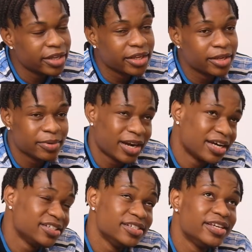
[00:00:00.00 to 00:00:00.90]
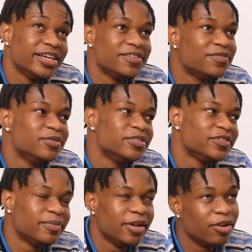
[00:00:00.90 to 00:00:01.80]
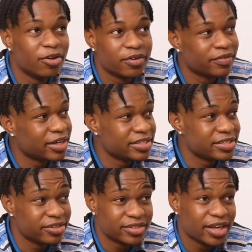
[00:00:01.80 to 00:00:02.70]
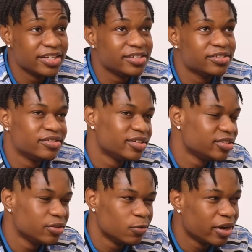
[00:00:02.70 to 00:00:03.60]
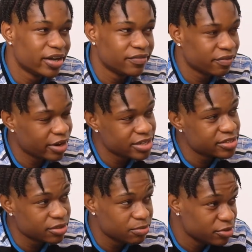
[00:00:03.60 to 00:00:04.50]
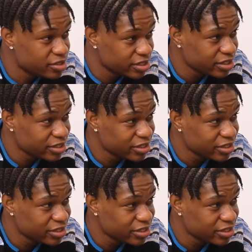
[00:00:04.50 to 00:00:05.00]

Yeah, but I actually take influence from a lot of artists because I listen to such a wide variety of music.